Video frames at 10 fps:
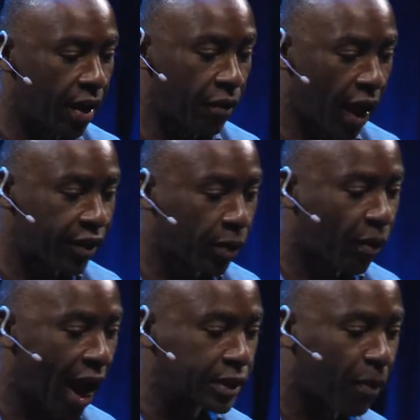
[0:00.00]

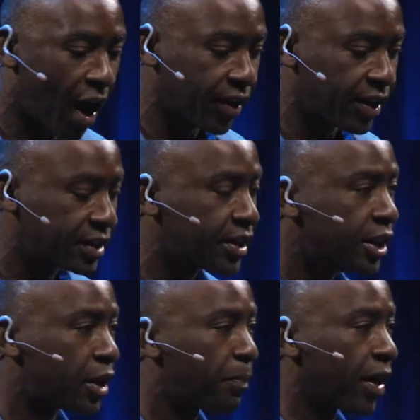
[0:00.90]
enterprise partners
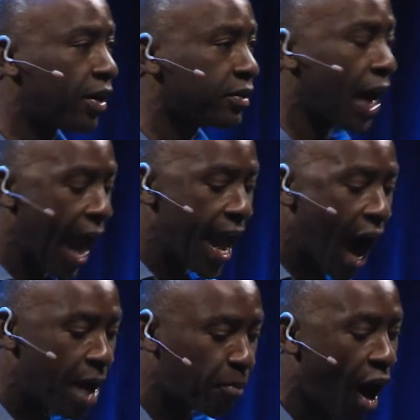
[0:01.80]
to build
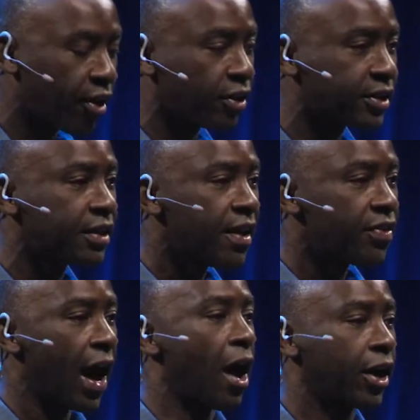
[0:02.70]
AI models
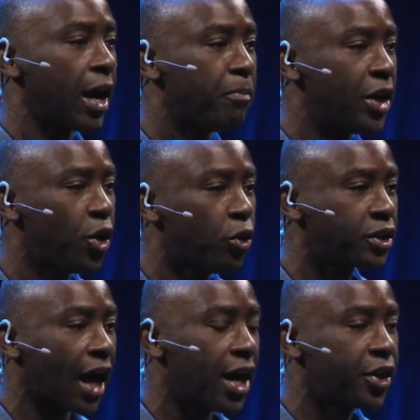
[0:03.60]
that can be used
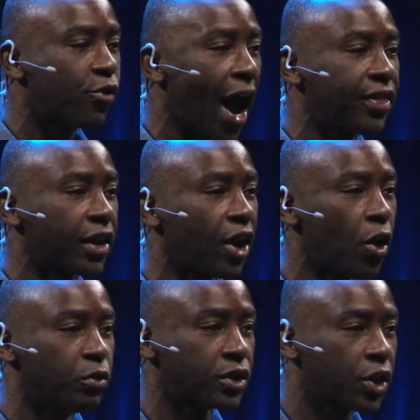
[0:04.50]
to underwrite the loans.